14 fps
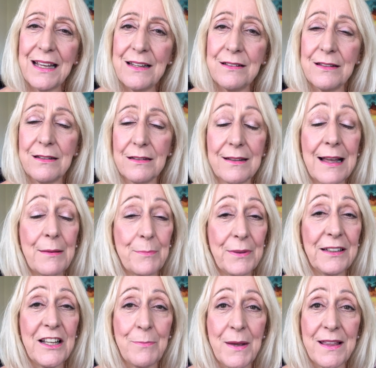And that,
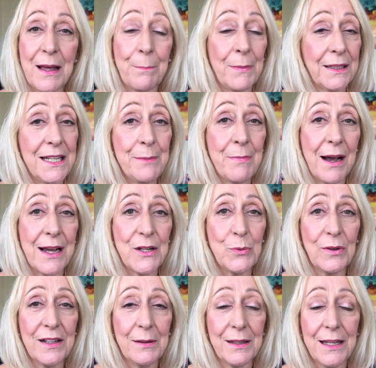believe me, that monkey mind
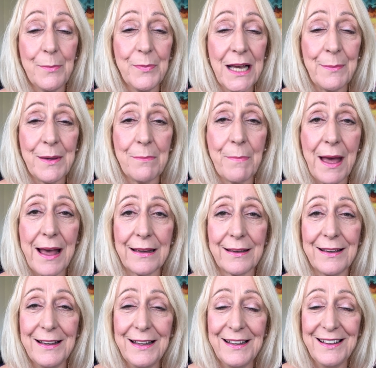will keep coming
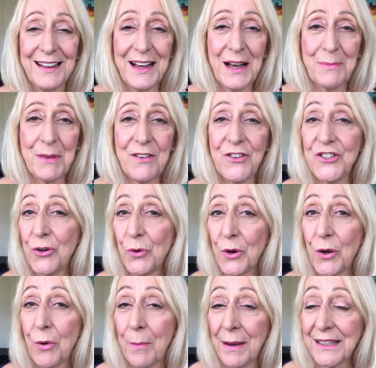back. Um, if you don't
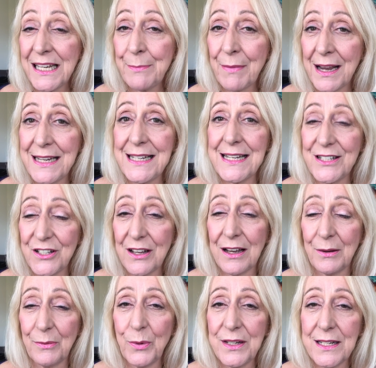know what monkey mind is,
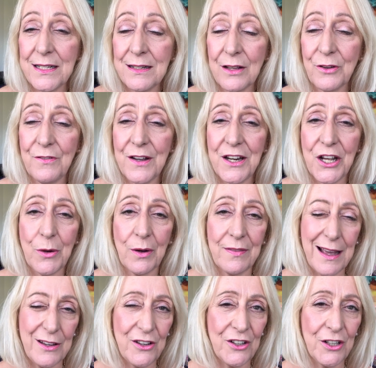uh, we did another video
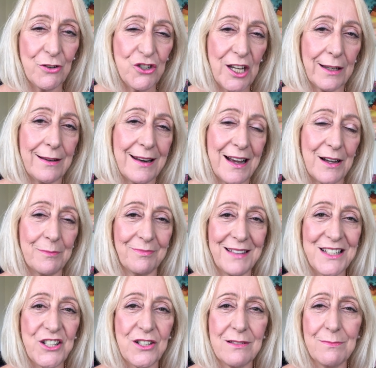on that. You can go check it out.
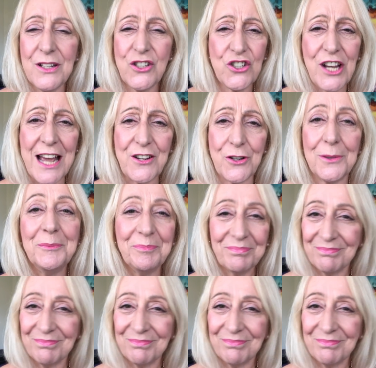It's just just chatter.